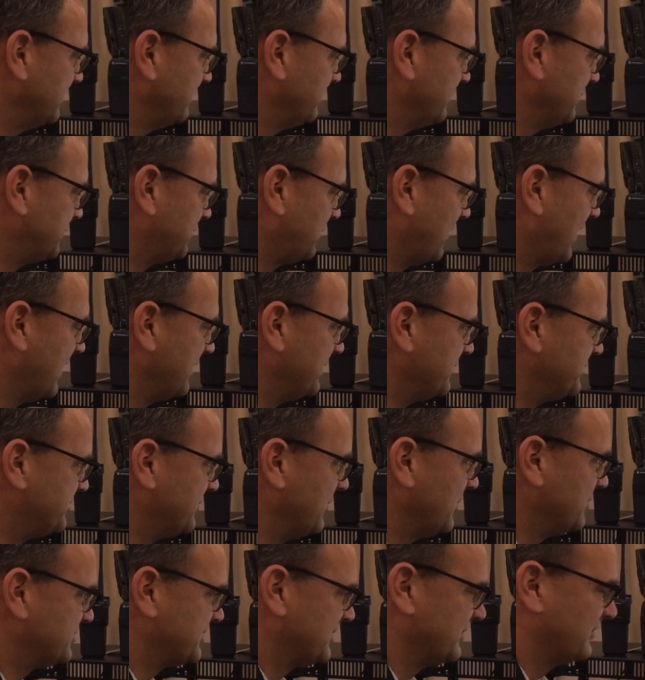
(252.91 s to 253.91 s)
and we're trying to
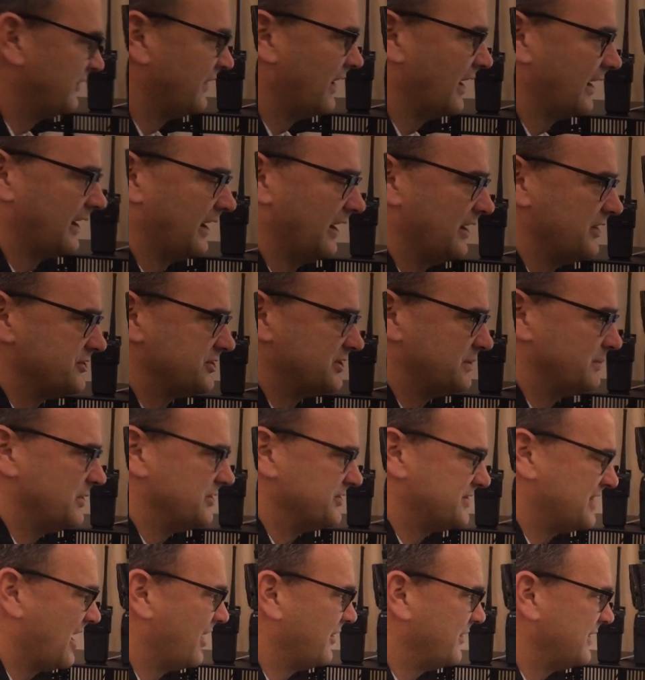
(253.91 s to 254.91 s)
show some of our
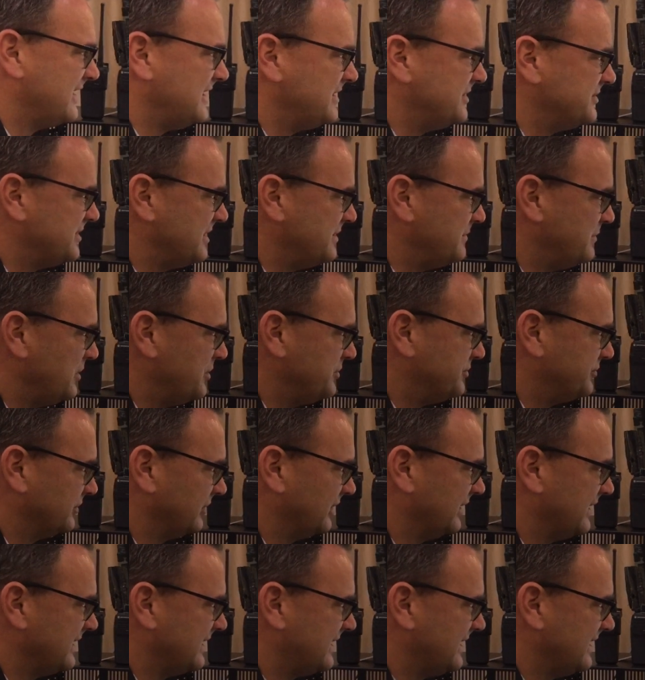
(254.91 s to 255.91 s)
customers how easy
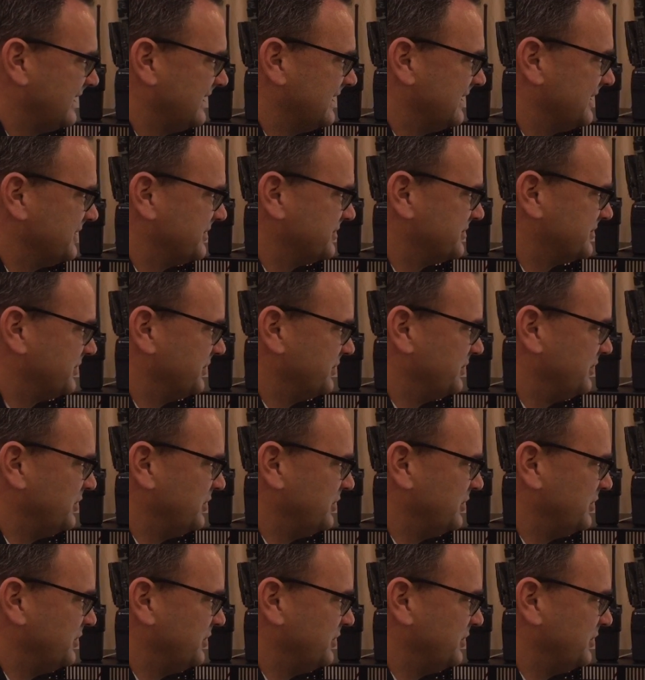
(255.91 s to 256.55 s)
Mutualink is to